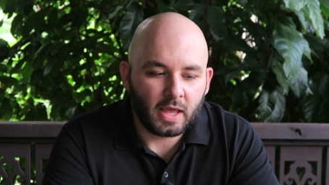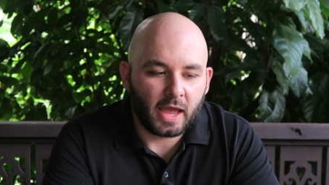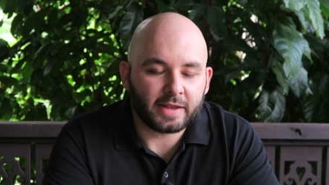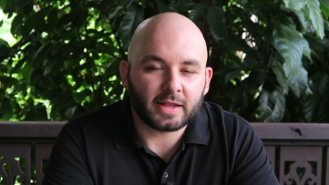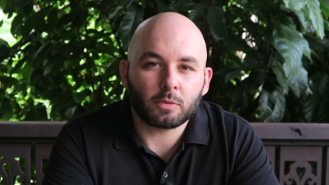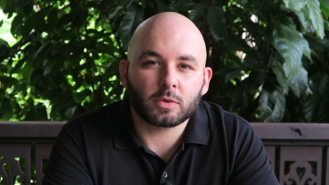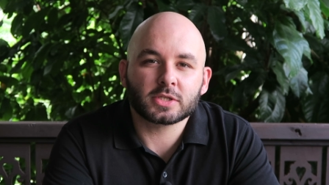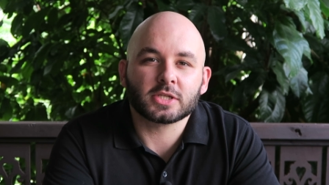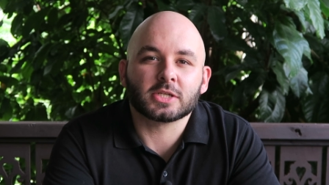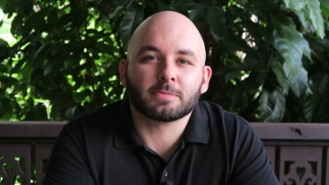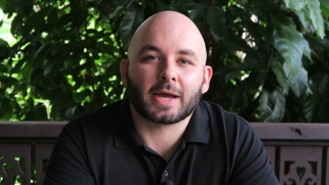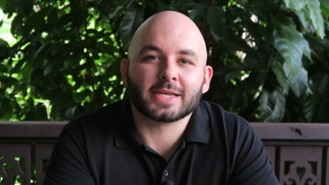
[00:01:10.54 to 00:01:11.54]
and they
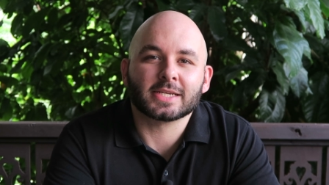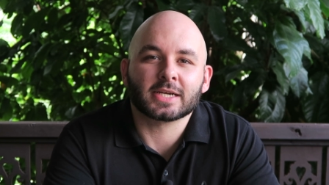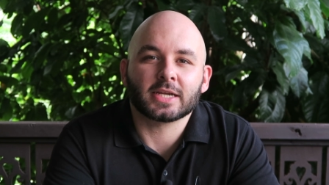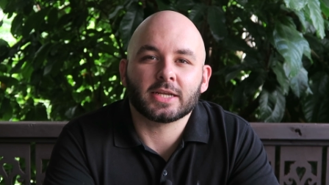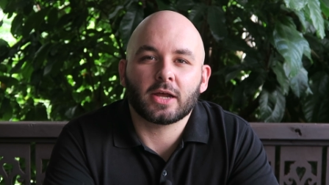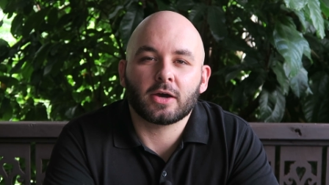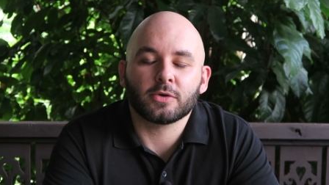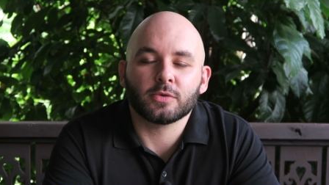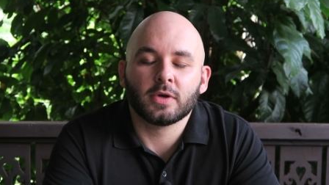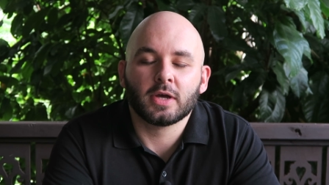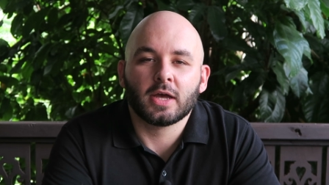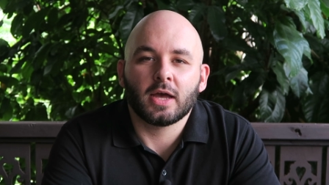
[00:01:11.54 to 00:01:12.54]
wanted to basically know
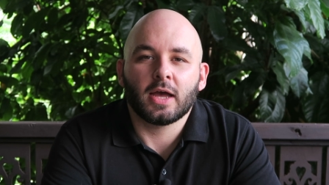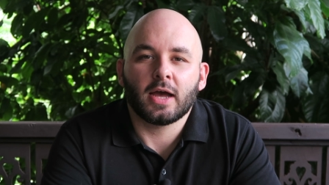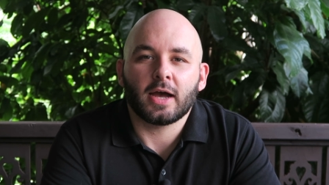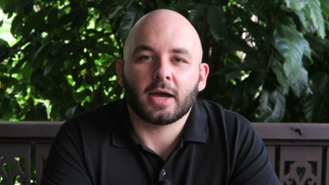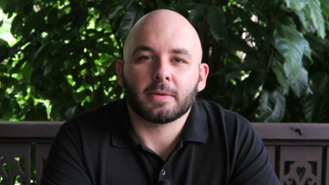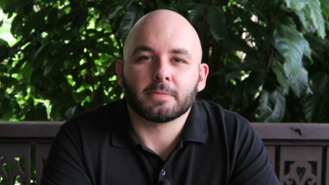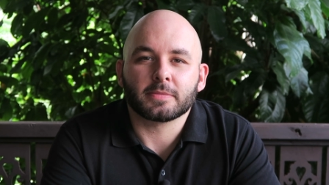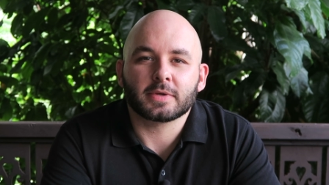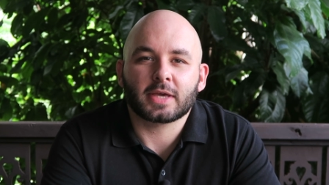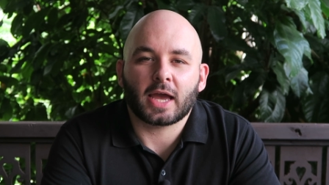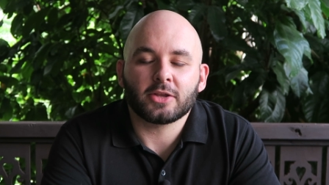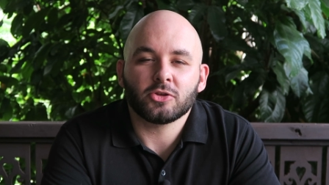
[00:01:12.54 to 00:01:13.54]
um,
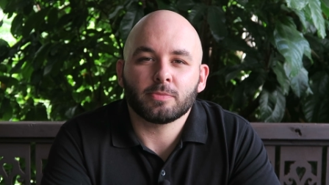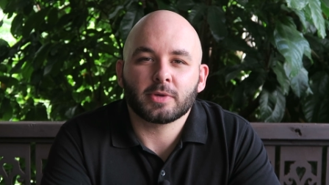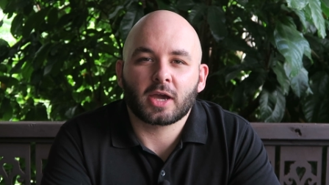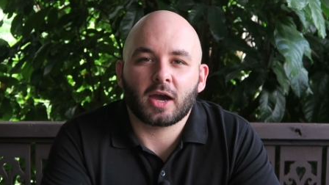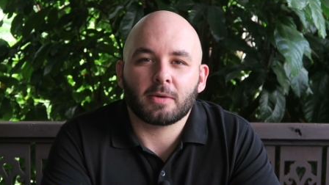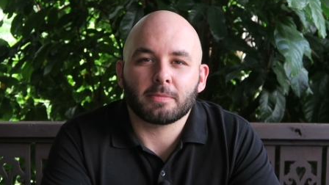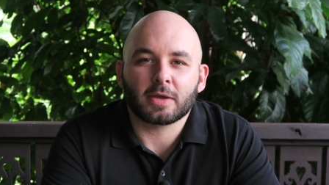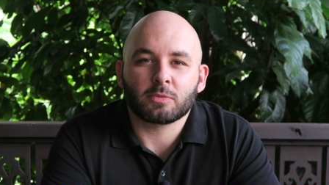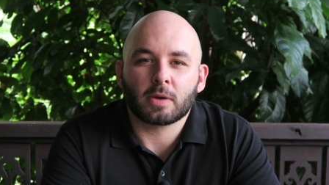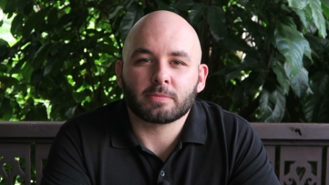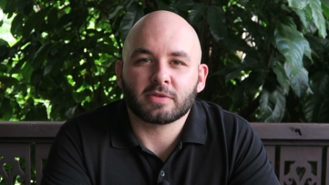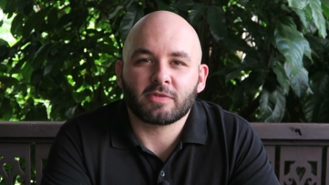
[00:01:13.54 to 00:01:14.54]
can you become a
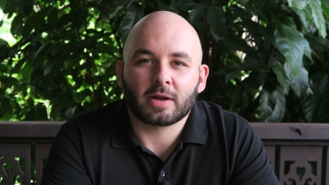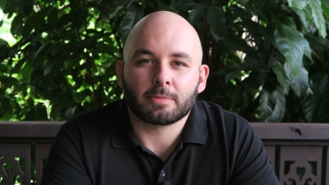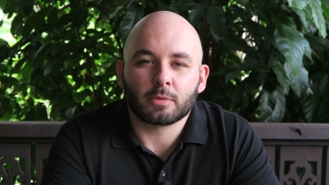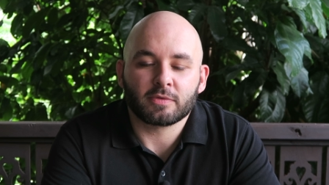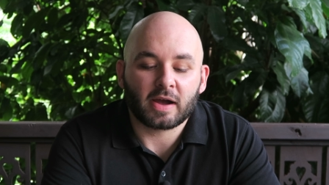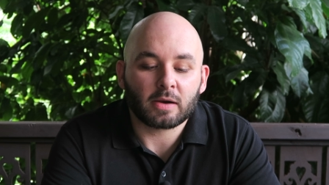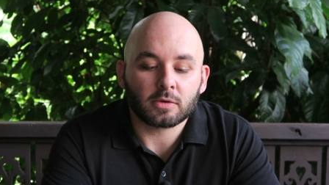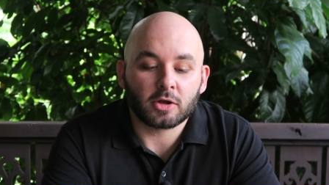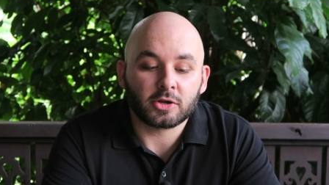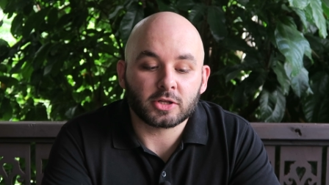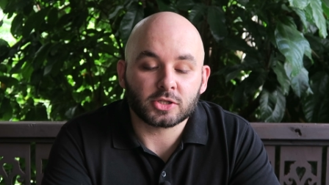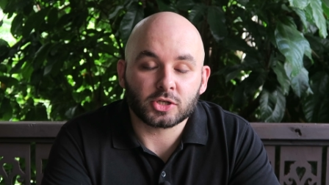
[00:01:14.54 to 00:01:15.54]
web developer without
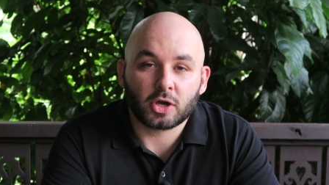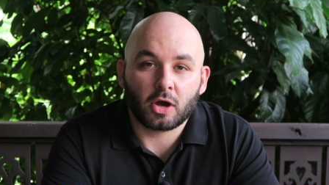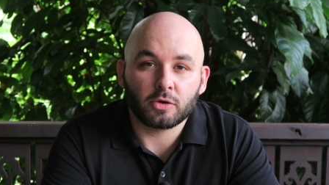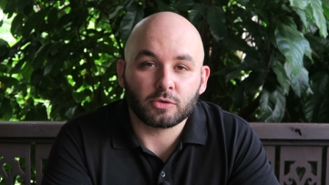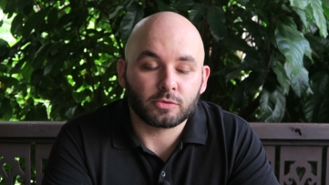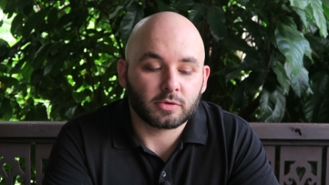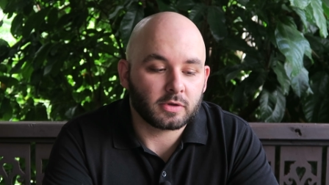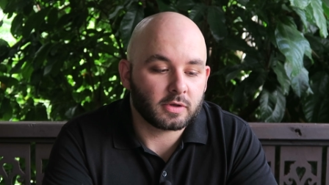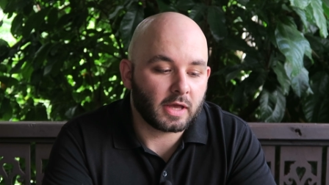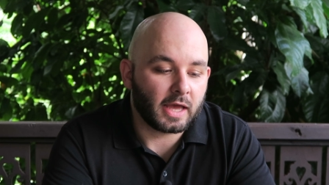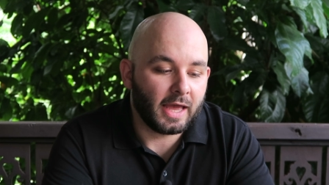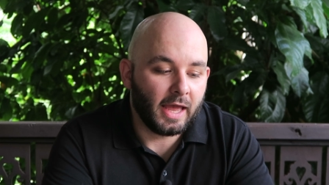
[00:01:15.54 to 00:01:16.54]
learning to code?
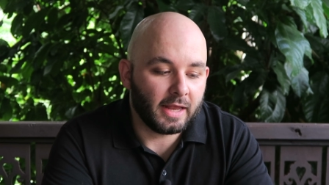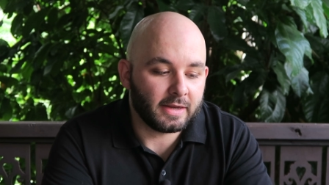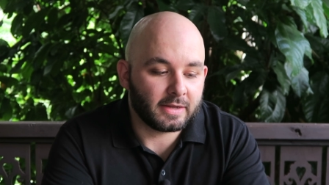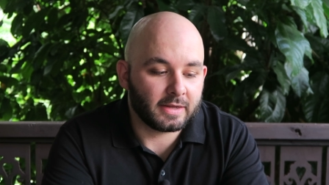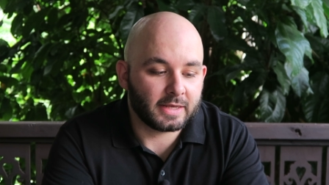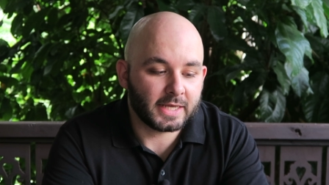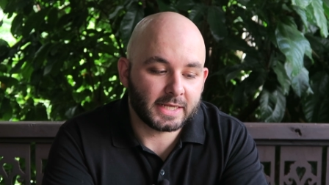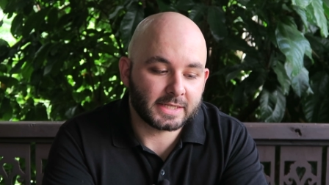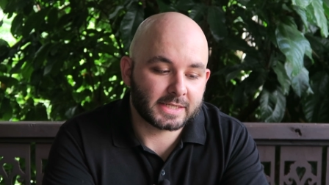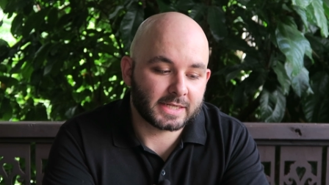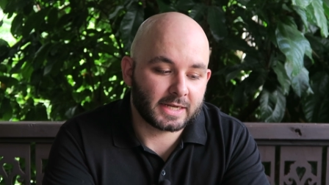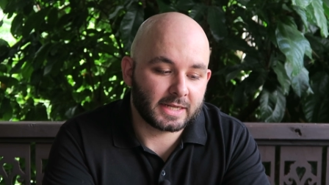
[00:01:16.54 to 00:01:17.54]
And
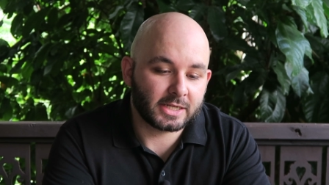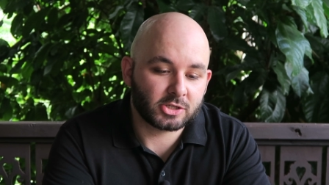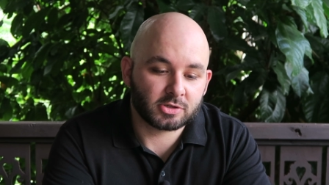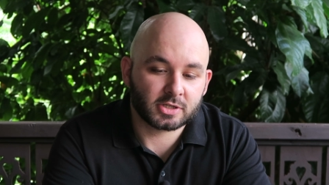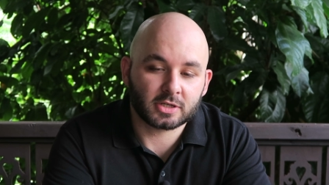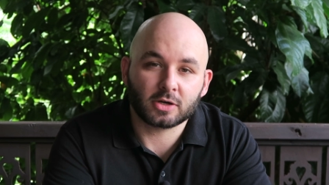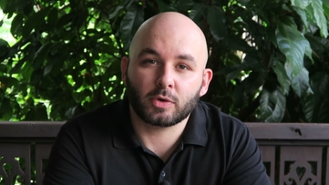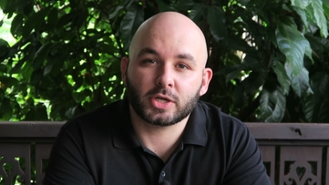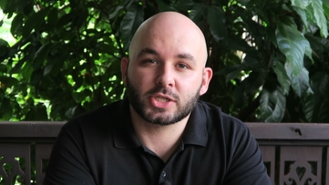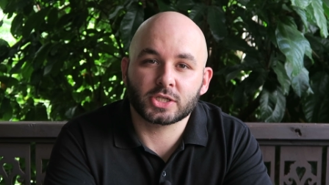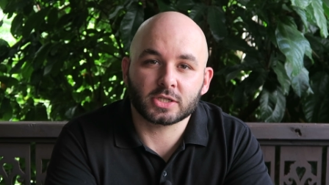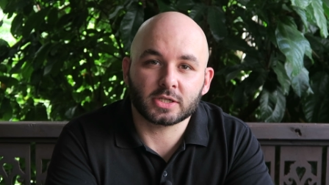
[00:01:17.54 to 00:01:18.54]
it's an interesting
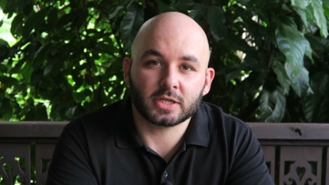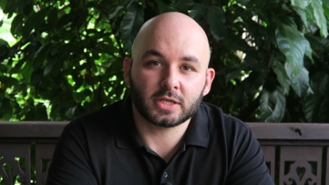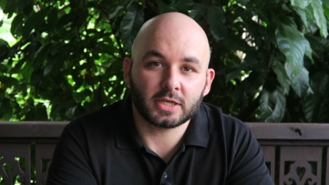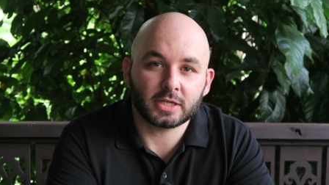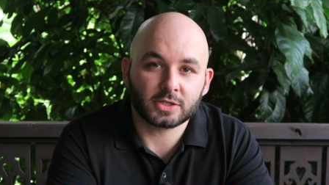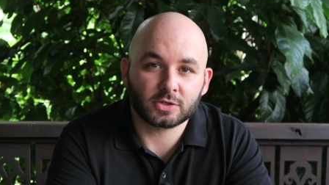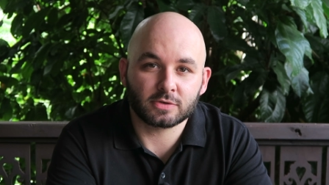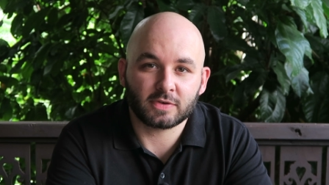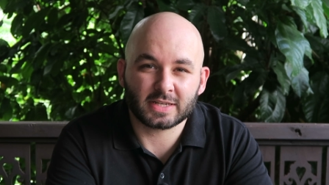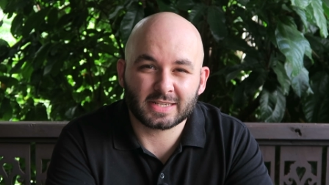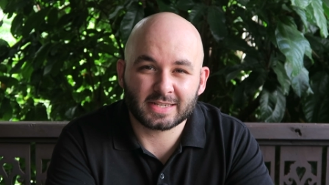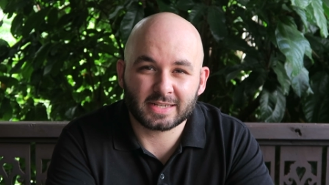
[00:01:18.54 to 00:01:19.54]
question in
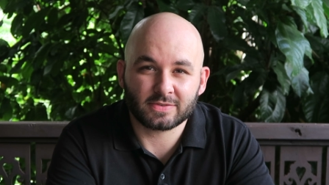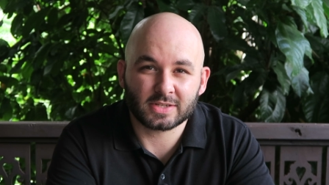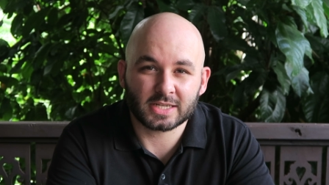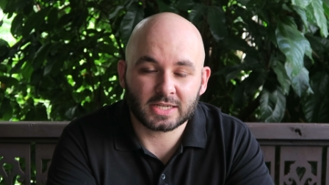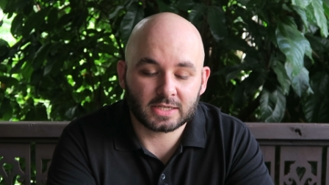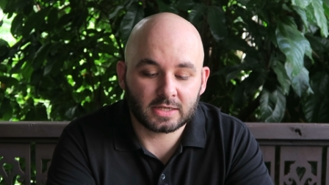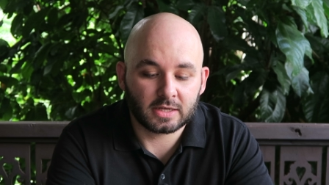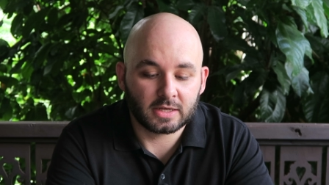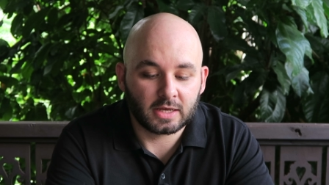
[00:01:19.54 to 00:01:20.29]
2017.